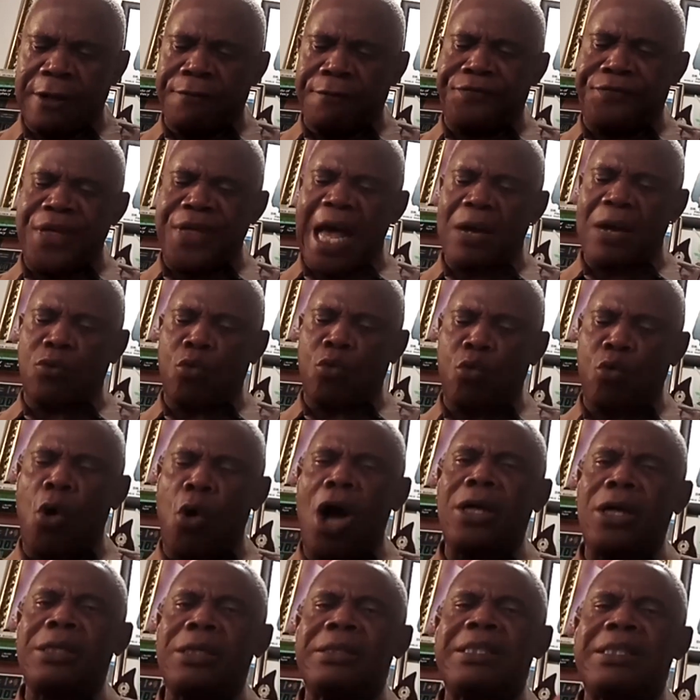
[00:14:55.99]
that
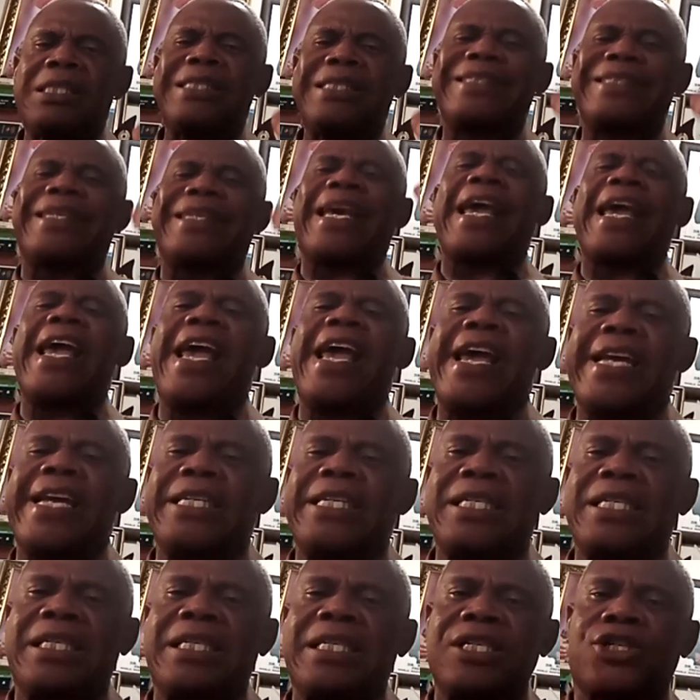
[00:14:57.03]
one
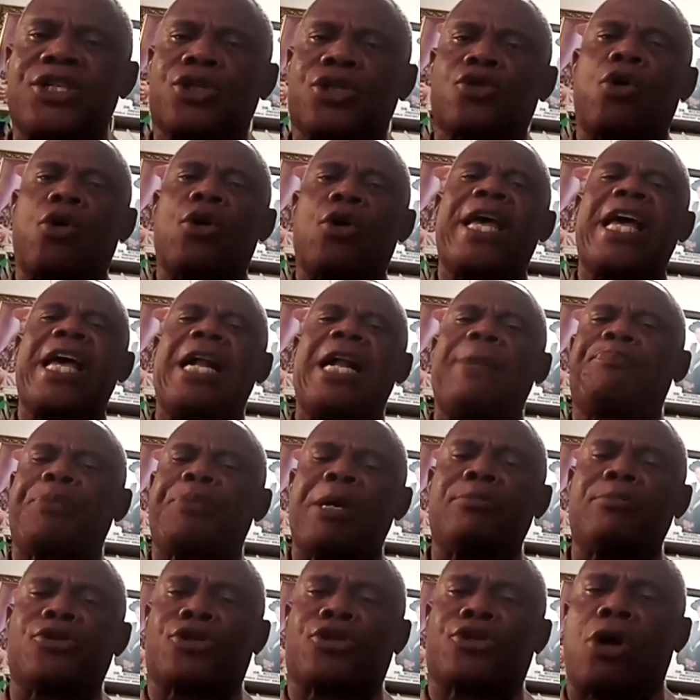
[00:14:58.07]
gains to help
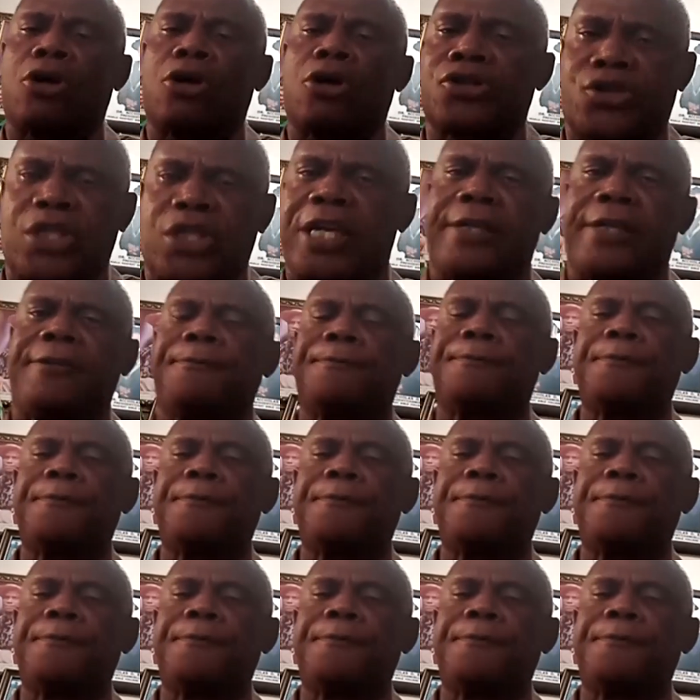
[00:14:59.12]
him succeed?